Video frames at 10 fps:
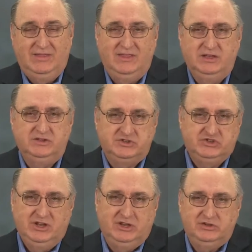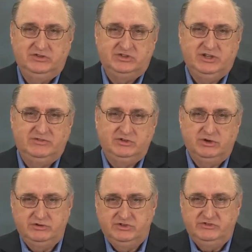and then to send it to the seven
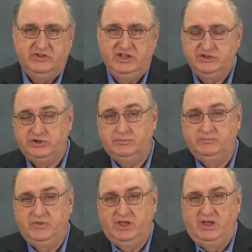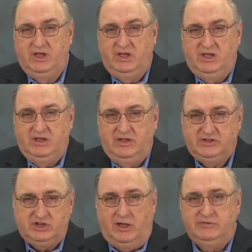churches of Asia. Now,
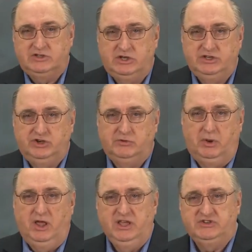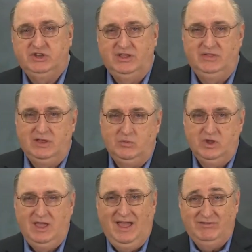this obviously took place in that
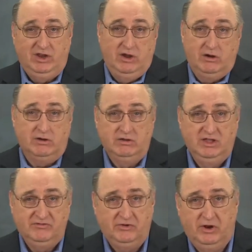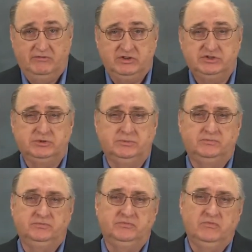we have it here in front of us.
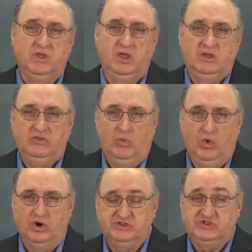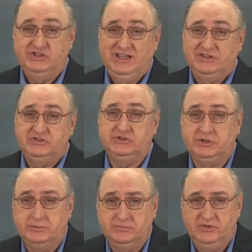The word
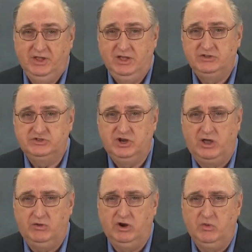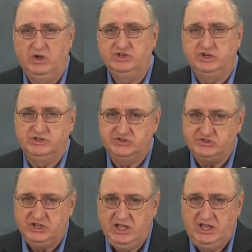seest is not only what John
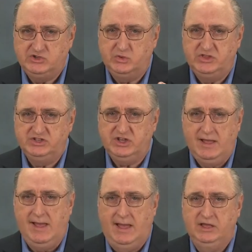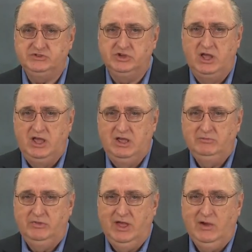sees with his eyes,
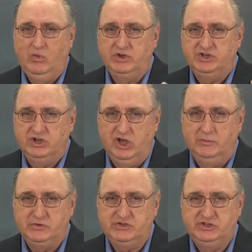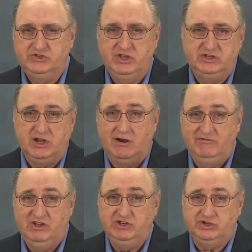but that which encompasses the
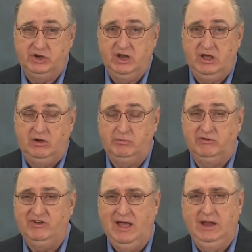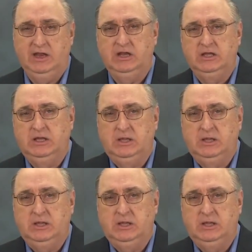entire vision now provided.